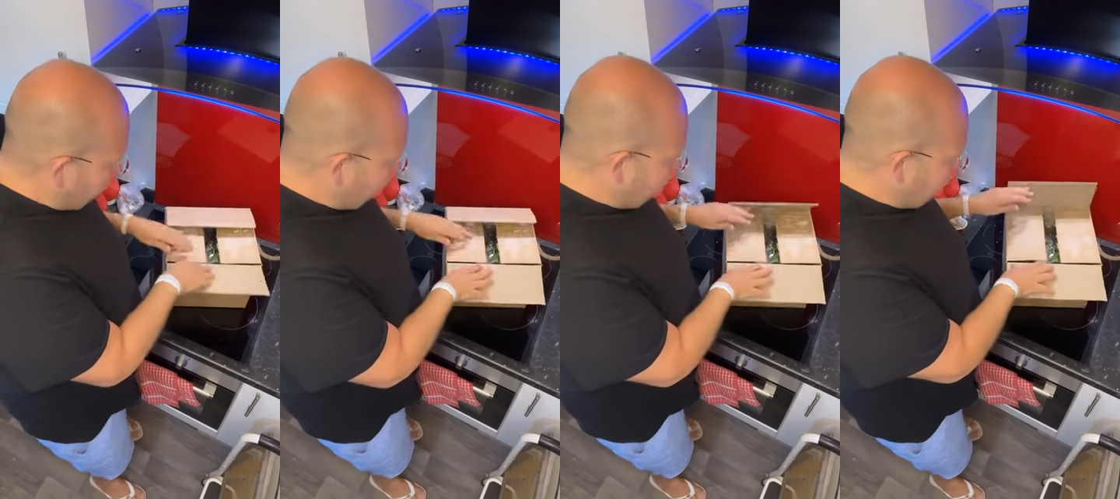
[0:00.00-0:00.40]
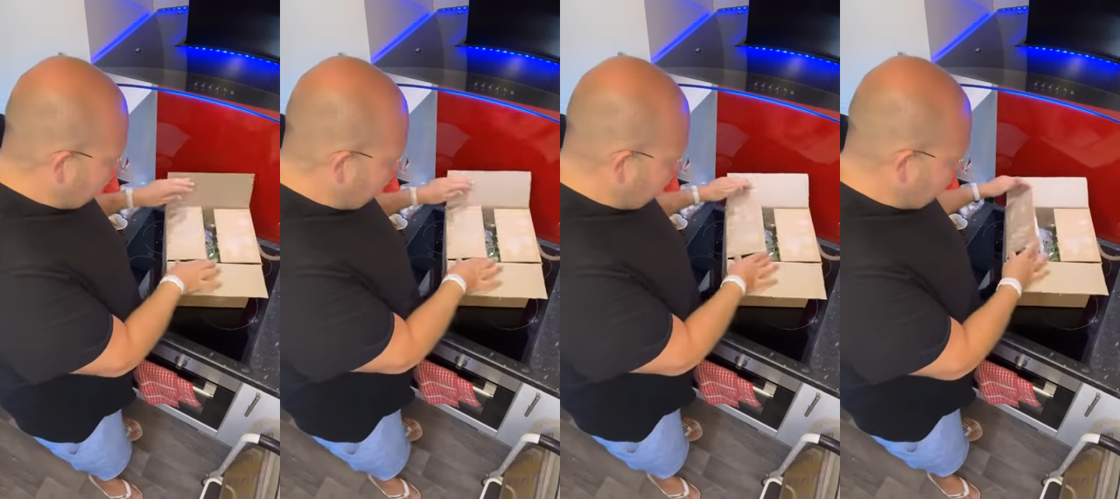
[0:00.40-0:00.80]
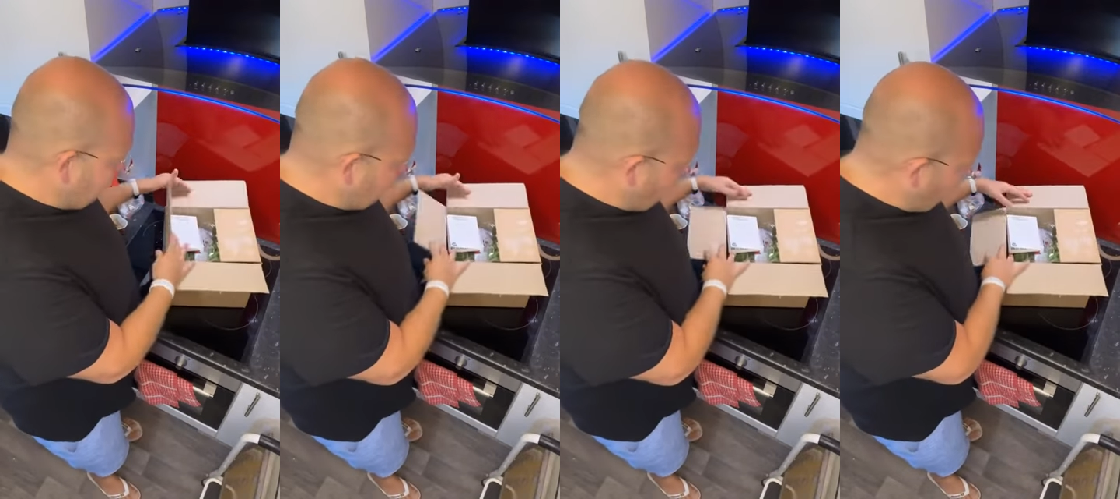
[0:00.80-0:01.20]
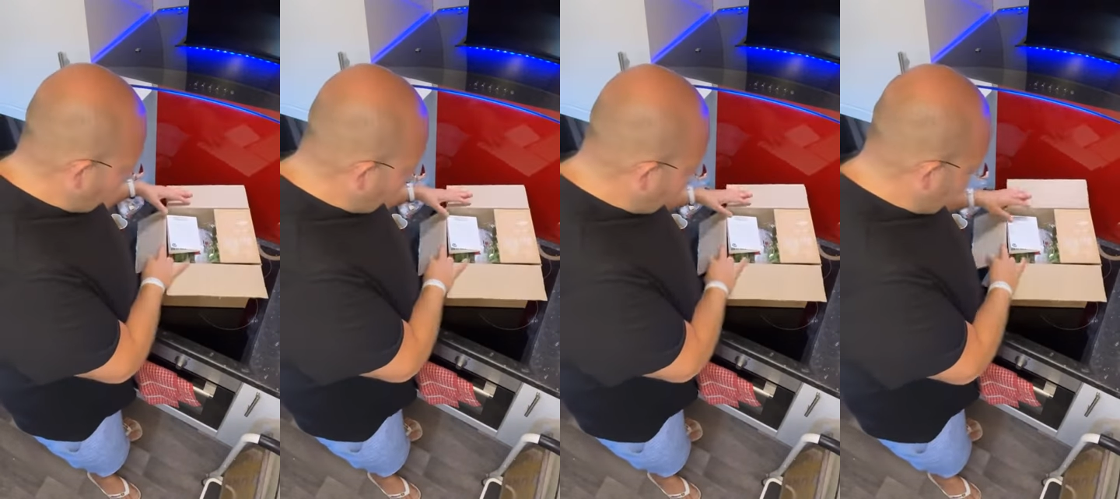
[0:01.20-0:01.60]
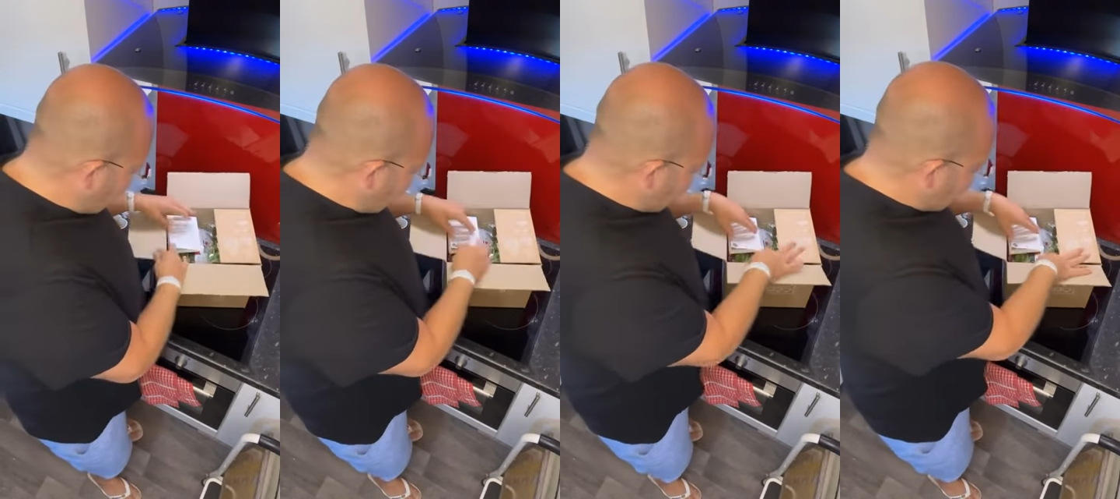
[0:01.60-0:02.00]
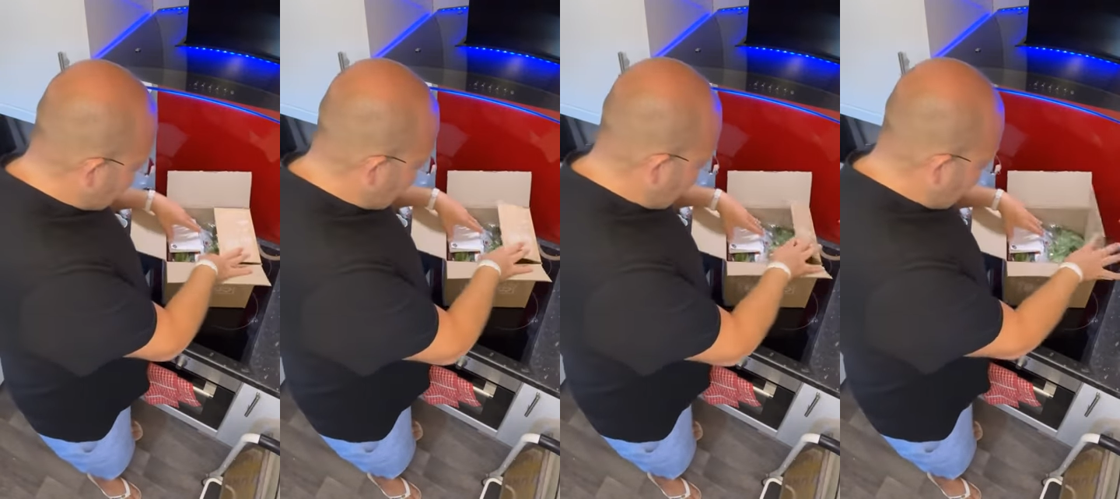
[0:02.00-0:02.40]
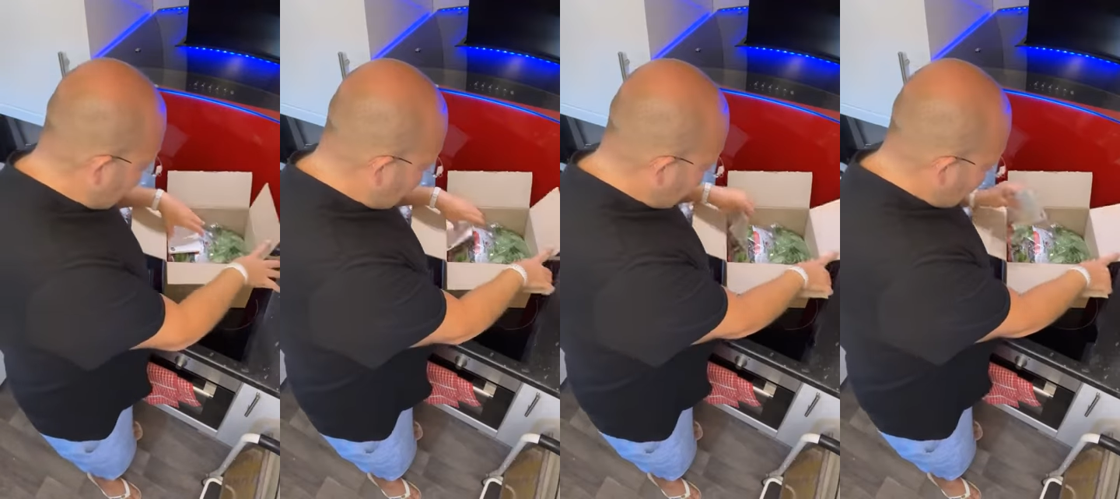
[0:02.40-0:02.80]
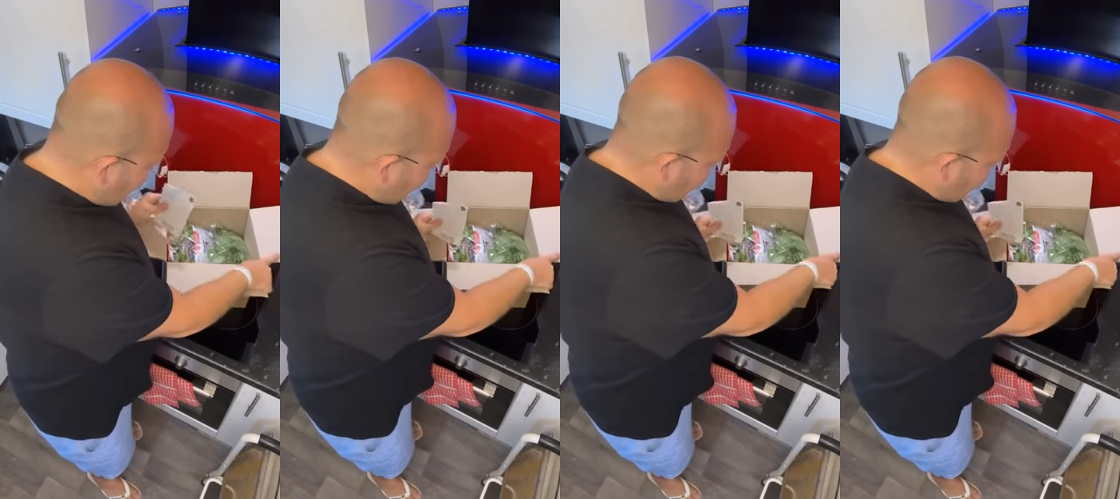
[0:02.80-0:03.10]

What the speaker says: Nobody's mouth can be seen.